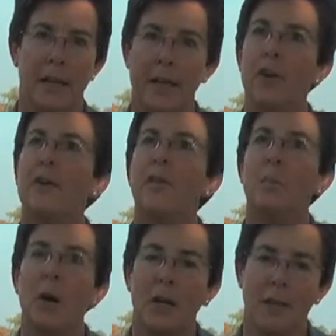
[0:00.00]
here in
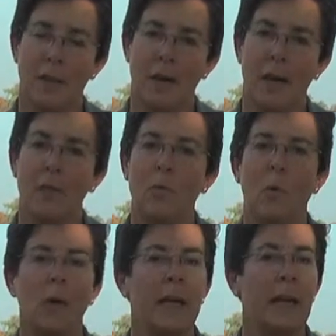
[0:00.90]
the parking lot
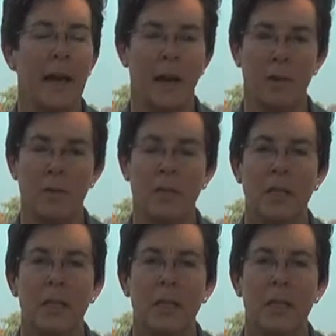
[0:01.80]
working out